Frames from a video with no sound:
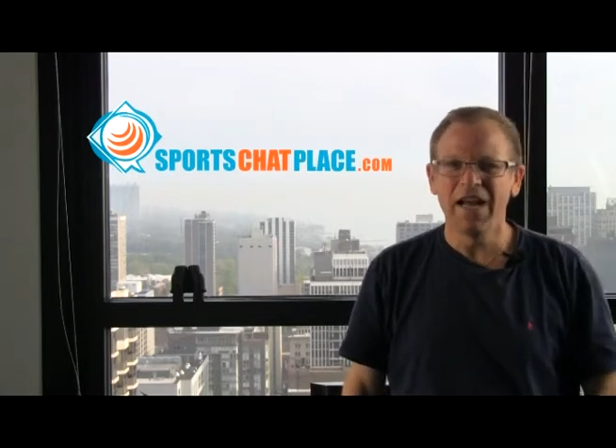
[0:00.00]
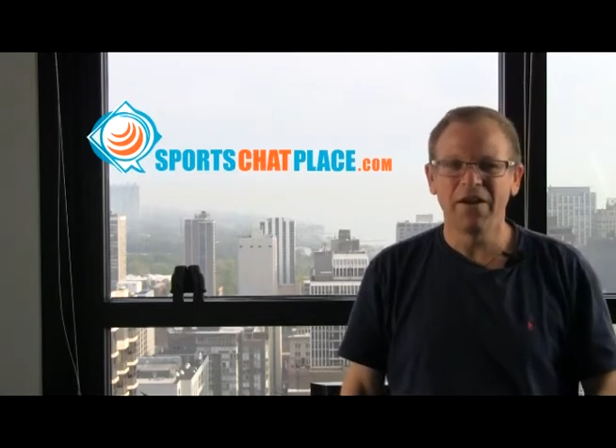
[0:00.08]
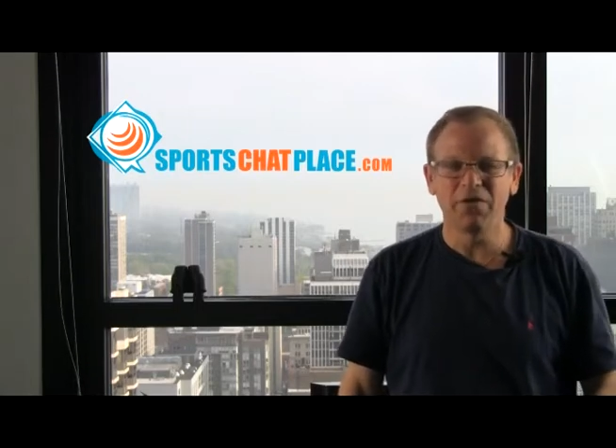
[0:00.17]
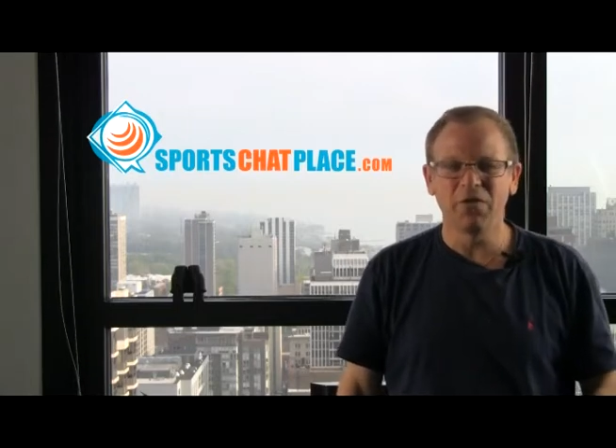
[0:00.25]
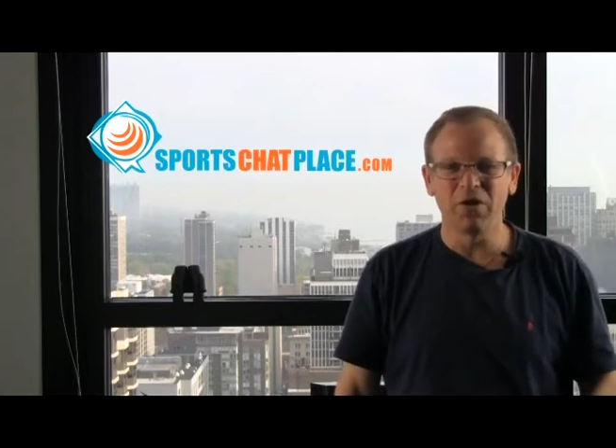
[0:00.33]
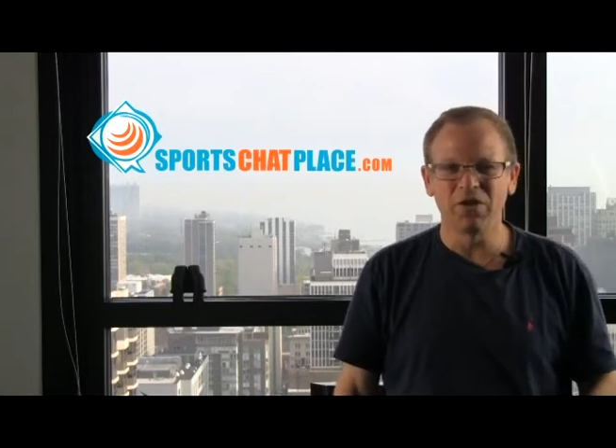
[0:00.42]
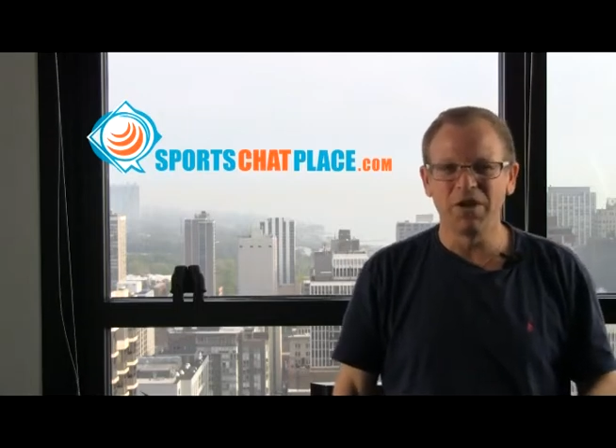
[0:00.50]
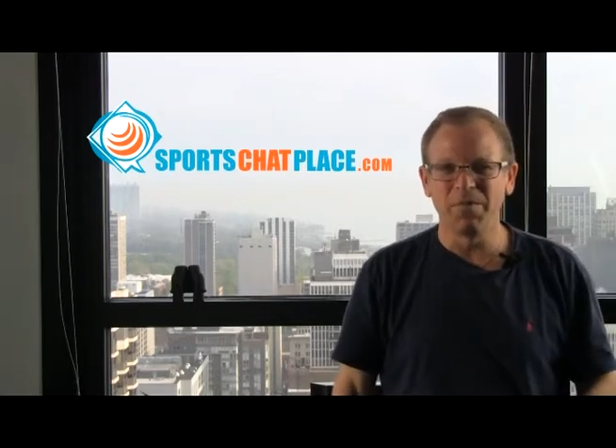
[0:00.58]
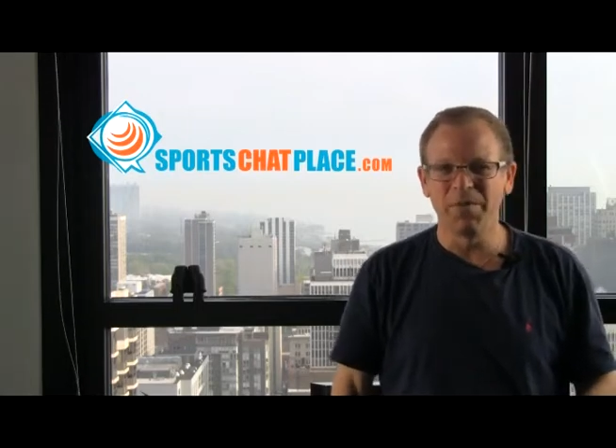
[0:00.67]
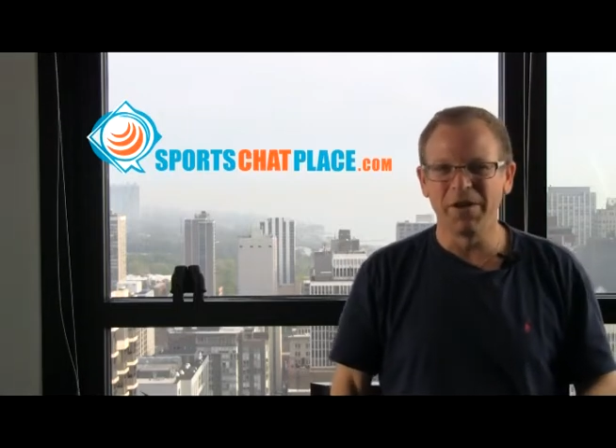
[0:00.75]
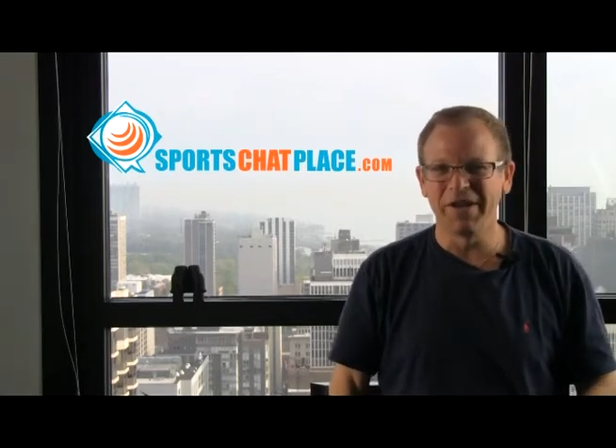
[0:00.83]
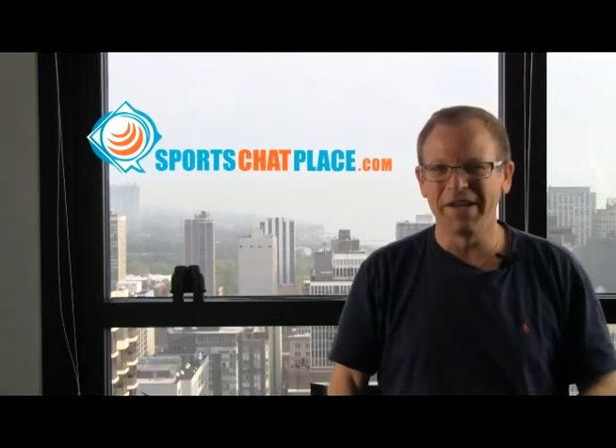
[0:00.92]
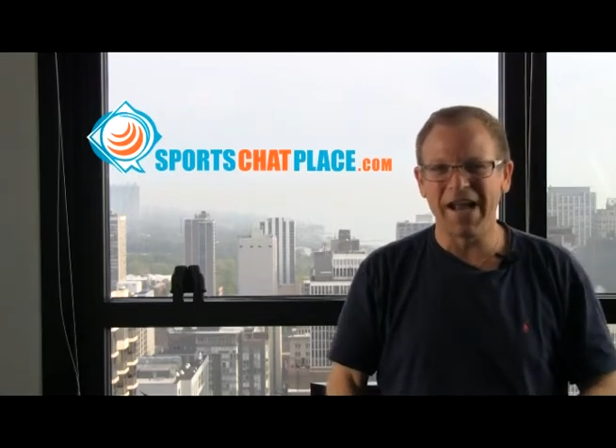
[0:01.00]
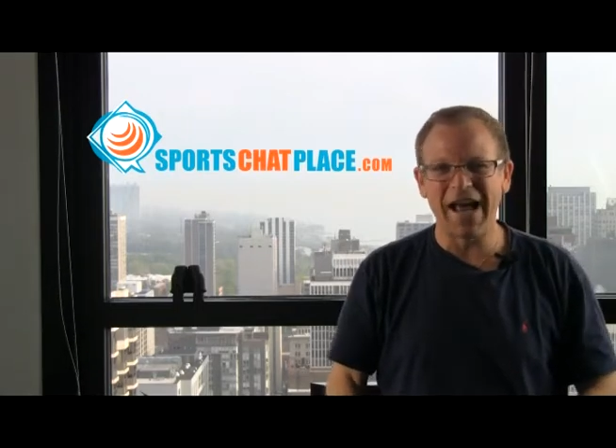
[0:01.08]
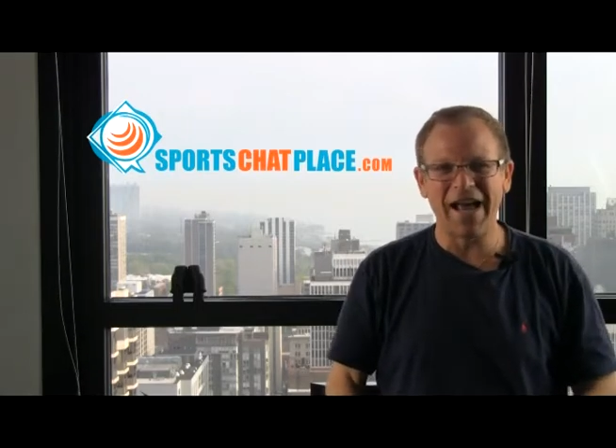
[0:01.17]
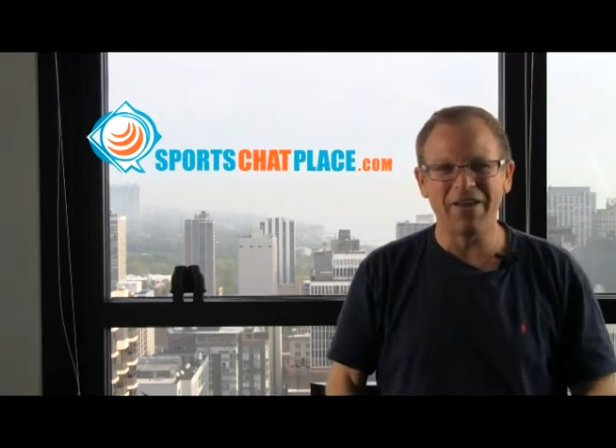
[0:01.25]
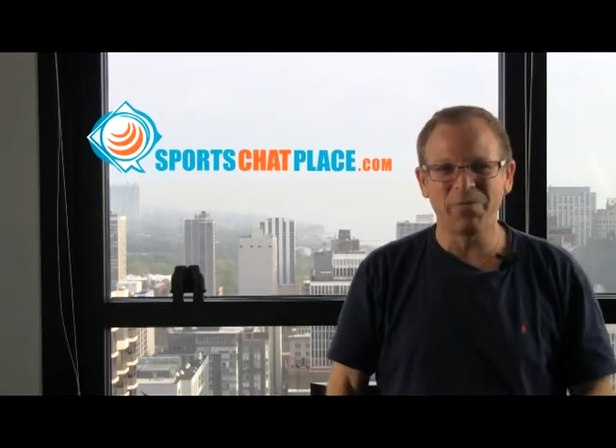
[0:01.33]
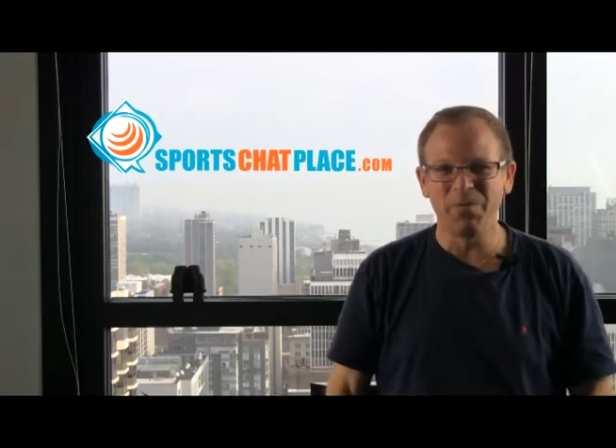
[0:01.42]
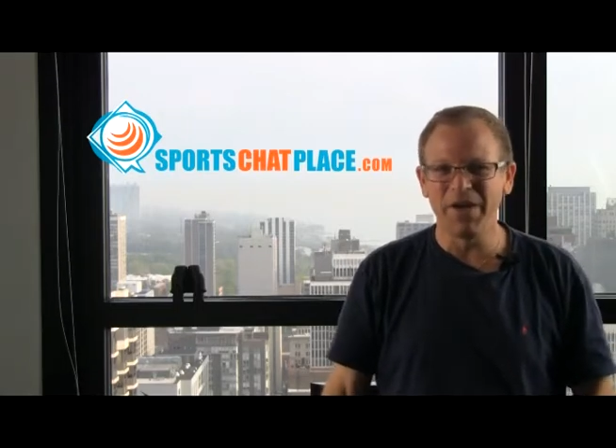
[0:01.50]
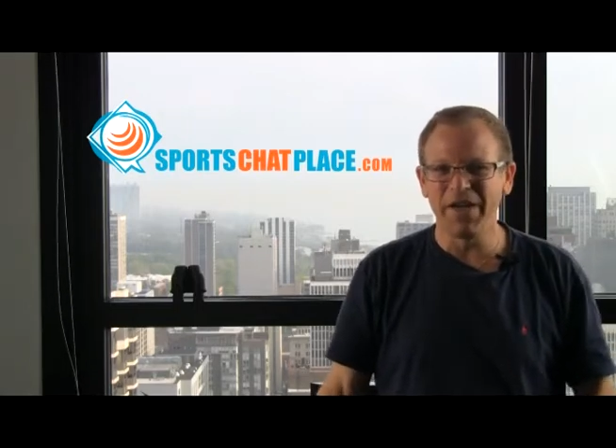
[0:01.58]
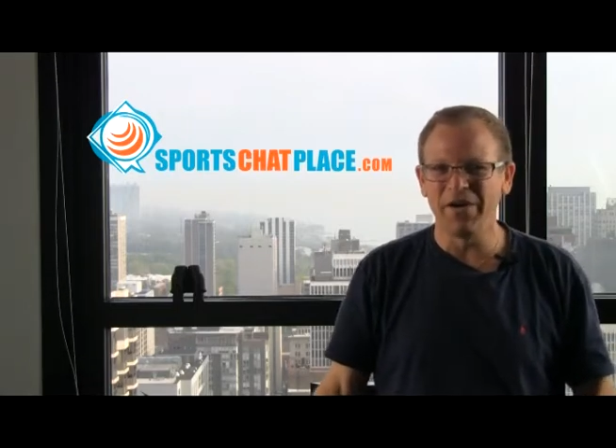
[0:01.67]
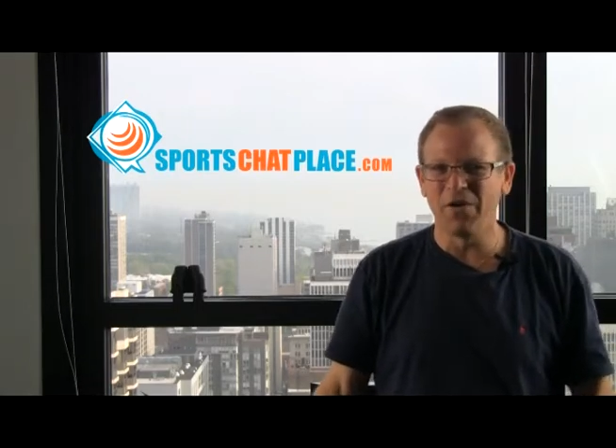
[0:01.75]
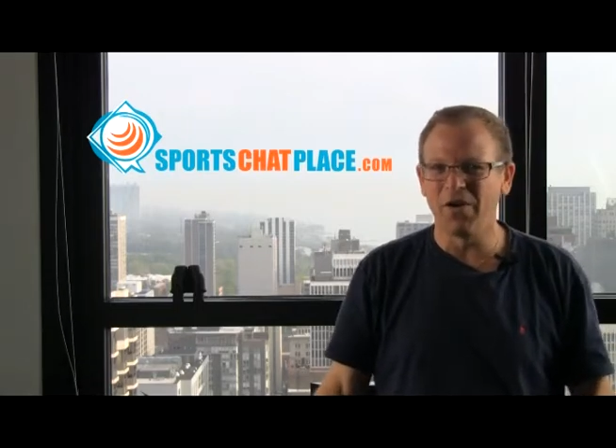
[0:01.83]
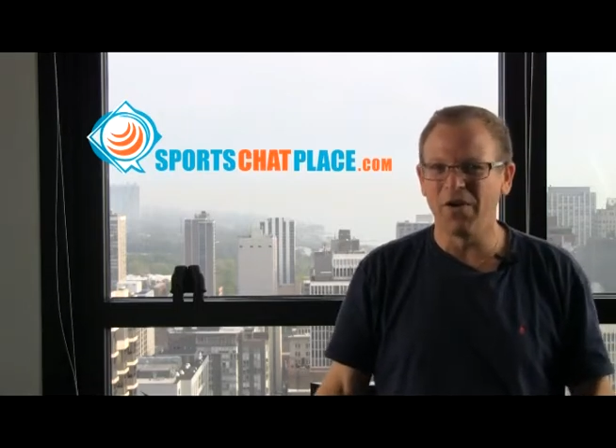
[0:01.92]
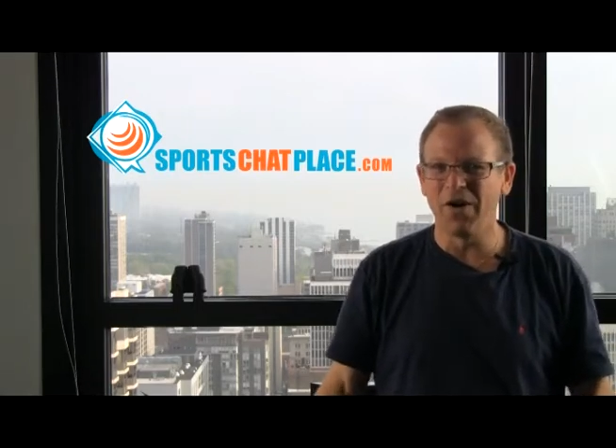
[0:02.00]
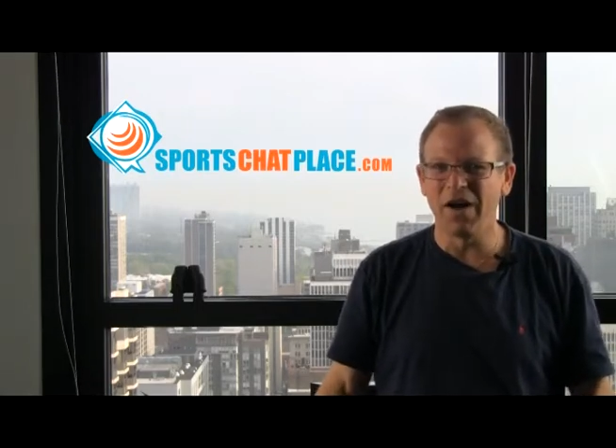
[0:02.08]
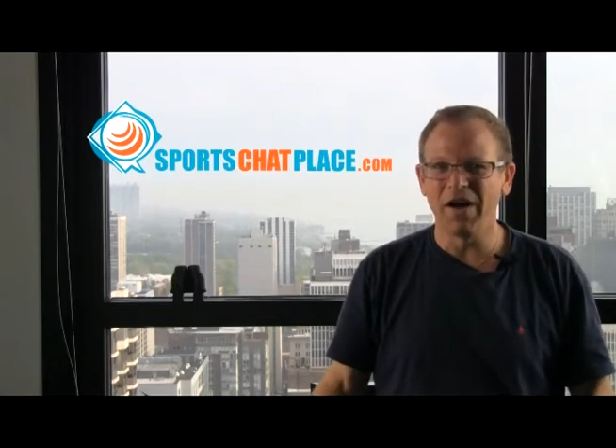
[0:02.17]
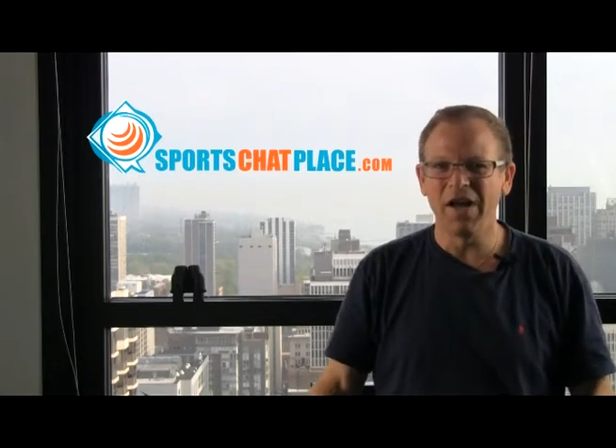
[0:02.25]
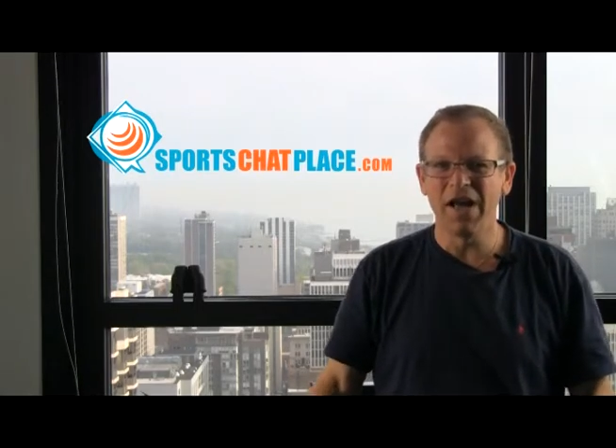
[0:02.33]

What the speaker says: and of course, the ability to ask me or